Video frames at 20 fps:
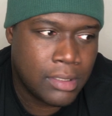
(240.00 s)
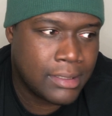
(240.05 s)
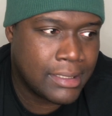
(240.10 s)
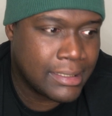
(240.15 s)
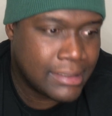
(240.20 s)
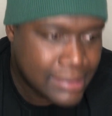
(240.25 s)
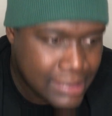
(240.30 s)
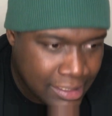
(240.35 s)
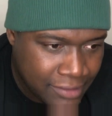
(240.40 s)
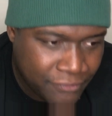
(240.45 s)
The
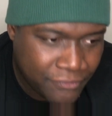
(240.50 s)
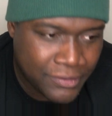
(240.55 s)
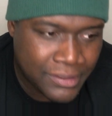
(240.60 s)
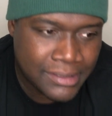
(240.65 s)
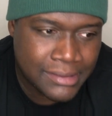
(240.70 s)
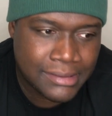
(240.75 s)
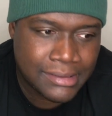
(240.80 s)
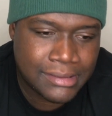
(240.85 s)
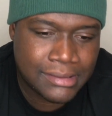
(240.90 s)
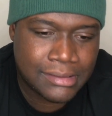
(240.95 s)

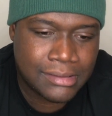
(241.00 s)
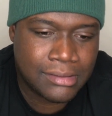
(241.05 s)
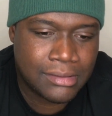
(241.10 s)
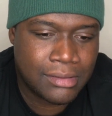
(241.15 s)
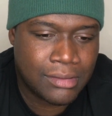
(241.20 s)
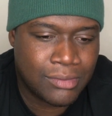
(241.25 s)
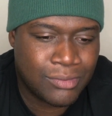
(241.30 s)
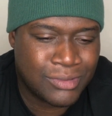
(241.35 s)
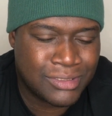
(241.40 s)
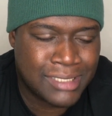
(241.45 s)
defense
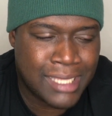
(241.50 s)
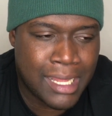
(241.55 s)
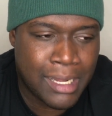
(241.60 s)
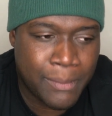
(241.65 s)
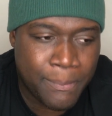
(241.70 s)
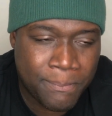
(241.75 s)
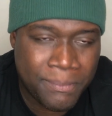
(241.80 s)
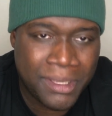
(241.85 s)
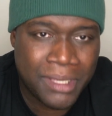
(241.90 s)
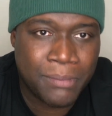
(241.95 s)
was kind
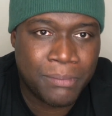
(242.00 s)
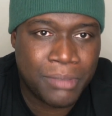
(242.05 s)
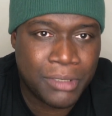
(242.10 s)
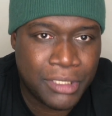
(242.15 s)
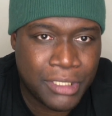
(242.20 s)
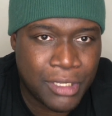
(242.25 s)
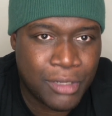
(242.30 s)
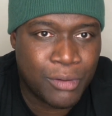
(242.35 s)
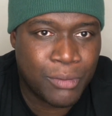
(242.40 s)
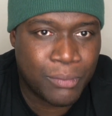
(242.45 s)
of bend but
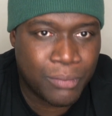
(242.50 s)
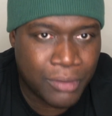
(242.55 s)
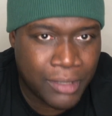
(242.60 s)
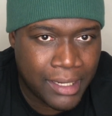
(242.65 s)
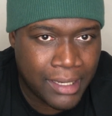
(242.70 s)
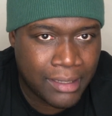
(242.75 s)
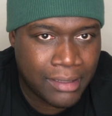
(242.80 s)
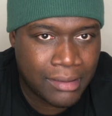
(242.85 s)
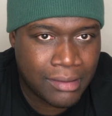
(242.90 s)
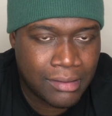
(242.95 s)
don't
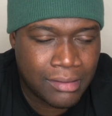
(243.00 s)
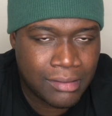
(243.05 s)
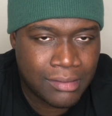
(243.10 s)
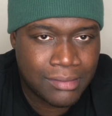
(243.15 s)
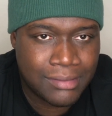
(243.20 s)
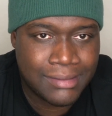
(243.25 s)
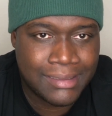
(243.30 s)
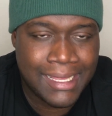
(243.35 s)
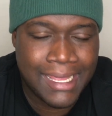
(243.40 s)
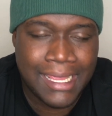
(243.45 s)
break.
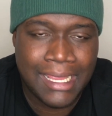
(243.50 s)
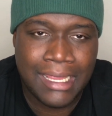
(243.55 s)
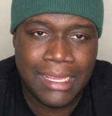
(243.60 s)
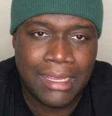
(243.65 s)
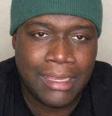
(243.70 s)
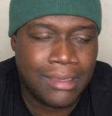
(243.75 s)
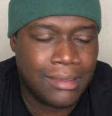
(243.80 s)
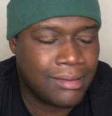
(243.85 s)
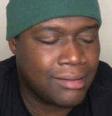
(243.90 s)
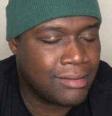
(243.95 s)

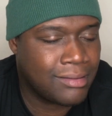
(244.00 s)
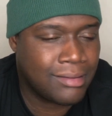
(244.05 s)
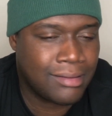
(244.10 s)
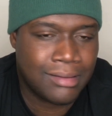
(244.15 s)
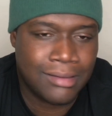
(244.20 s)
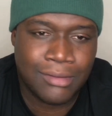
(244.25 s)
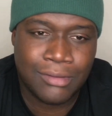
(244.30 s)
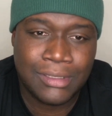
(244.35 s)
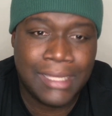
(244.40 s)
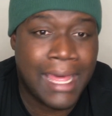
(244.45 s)
It
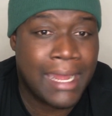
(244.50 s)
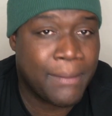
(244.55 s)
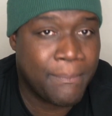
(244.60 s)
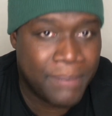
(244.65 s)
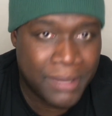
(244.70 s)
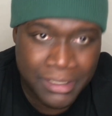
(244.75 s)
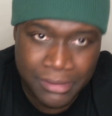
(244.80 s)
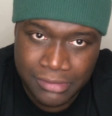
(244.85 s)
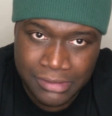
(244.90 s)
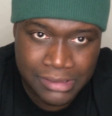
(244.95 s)
was a lot of
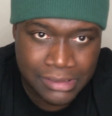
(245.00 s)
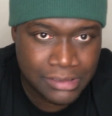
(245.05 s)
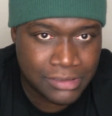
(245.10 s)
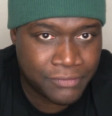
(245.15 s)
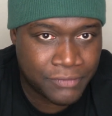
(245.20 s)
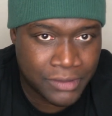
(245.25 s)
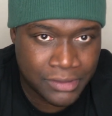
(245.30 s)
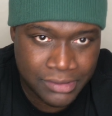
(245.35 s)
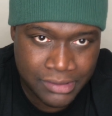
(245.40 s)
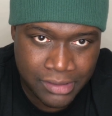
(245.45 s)
penalties,
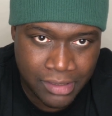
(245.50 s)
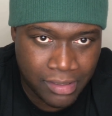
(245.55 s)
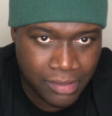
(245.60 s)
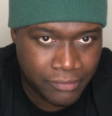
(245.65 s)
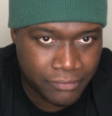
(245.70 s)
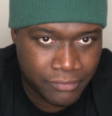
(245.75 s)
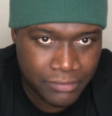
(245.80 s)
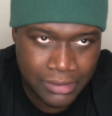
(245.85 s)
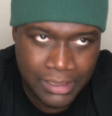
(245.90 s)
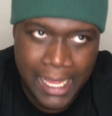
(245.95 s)
first off.
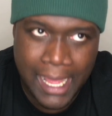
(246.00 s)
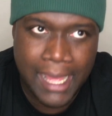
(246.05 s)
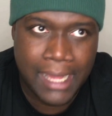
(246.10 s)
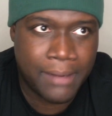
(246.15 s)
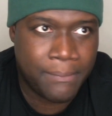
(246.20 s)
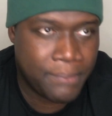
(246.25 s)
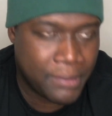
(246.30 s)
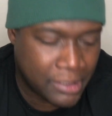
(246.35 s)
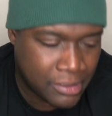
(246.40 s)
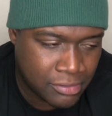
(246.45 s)
A lot
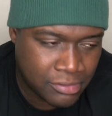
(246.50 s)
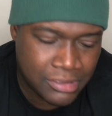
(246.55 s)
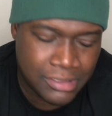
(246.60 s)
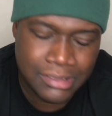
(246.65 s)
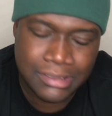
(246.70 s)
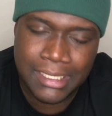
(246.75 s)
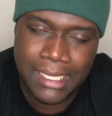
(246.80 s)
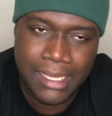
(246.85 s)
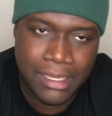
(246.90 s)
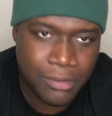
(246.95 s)
of
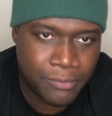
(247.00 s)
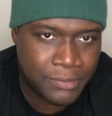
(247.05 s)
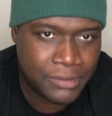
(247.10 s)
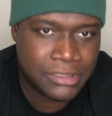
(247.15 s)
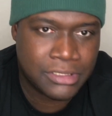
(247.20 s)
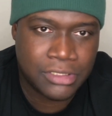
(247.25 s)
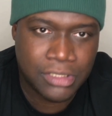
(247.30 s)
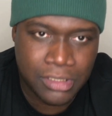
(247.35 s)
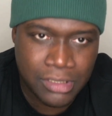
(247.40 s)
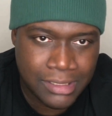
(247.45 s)
penalties that helped
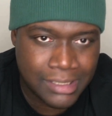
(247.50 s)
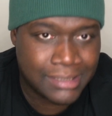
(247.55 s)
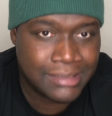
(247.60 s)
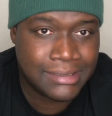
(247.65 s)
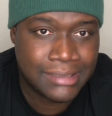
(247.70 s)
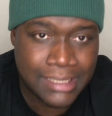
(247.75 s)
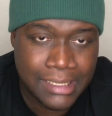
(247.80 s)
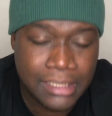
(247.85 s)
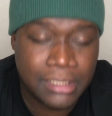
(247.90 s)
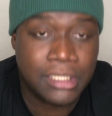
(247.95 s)

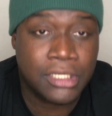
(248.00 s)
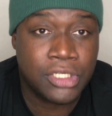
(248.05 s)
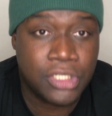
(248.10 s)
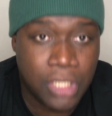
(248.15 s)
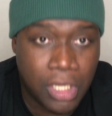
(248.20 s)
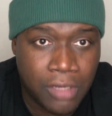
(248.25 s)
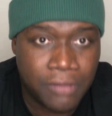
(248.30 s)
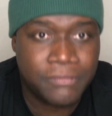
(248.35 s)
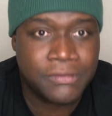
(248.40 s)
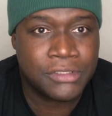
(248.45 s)
extend the
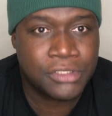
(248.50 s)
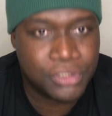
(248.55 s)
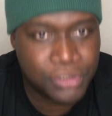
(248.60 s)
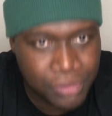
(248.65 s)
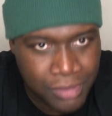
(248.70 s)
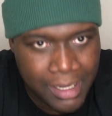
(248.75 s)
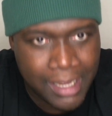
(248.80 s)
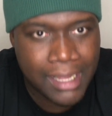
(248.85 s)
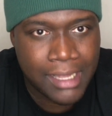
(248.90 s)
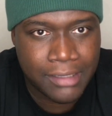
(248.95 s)
Dolphins'
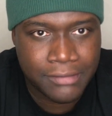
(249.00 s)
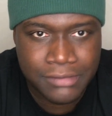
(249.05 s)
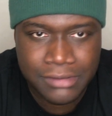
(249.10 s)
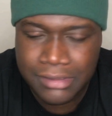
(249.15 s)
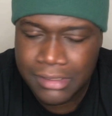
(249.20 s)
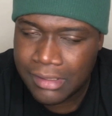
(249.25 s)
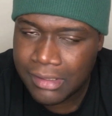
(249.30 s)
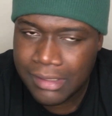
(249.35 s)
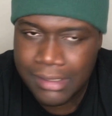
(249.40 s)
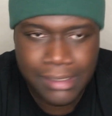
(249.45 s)
drives.
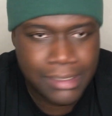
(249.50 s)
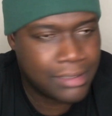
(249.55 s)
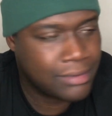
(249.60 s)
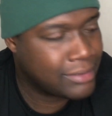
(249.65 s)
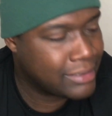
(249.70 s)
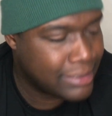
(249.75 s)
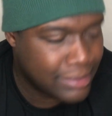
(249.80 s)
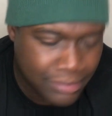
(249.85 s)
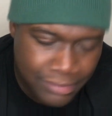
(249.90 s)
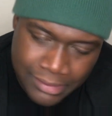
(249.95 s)

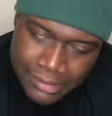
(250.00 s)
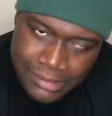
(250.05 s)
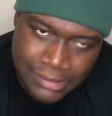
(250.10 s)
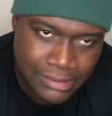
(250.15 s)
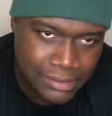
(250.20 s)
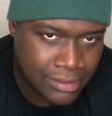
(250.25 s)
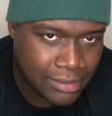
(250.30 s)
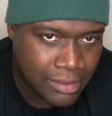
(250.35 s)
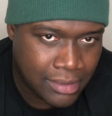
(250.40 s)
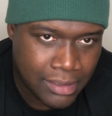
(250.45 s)
Killed us.
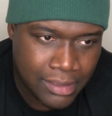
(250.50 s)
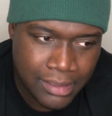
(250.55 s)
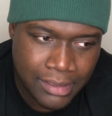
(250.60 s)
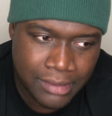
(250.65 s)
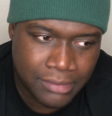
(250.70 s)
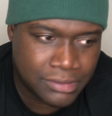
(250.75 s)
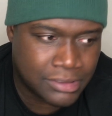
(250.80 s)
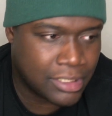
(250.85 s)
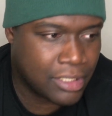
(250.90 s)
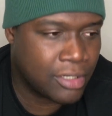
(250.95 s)
There
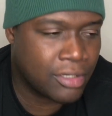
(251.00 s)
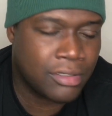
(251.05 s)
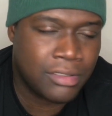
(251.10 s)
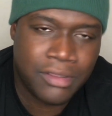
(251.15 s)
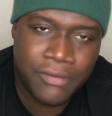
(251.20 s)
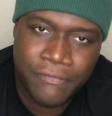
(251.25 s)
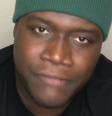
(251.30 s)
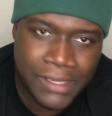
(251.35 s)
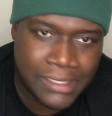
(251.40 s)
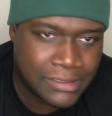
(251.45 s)
was an early
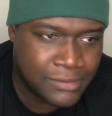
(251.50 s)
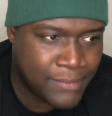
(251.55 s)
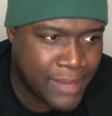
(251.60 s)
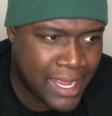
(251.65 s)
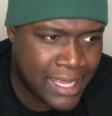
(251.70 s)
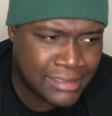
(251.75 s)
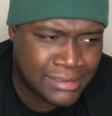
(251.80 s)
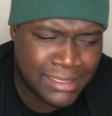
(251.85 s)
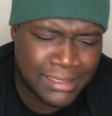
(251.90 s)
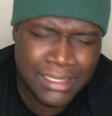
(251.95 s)
face
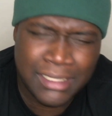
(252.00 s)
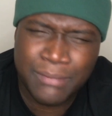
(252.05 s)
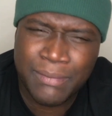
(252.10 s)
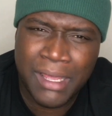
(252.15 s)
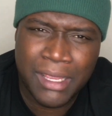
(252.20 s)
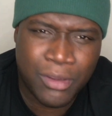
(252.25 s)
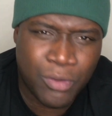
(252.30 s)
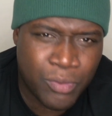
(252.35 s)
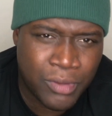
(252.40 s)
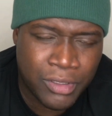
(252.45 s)
mask, I think,
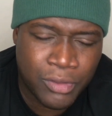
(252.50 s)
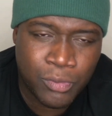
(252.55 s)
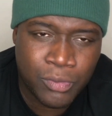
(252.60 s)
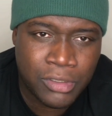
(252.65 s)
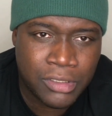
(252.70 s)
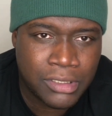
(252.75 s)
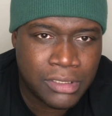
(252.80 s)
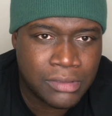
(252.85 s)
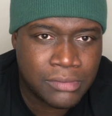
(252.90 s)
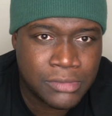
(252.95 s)
by Quinnen
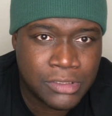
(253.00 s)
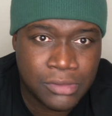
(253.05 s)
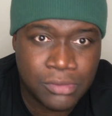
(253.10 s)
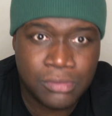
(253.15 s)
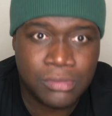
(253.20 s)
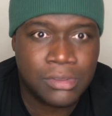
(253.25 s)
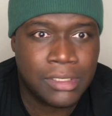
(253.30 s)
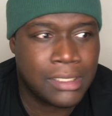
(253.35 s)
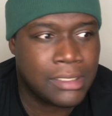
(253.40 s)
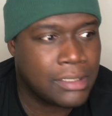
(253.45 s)
Williams, who
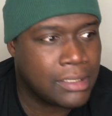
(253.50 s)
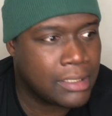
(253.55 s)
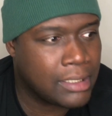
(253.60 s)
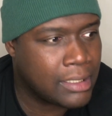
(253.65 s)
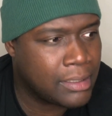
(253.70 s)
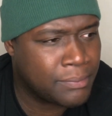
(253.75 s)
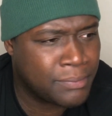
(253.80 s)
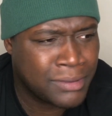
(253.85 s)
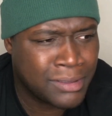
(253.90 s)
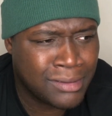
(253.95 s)
ended
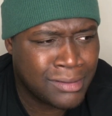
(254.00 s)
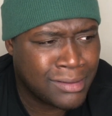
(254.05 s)
up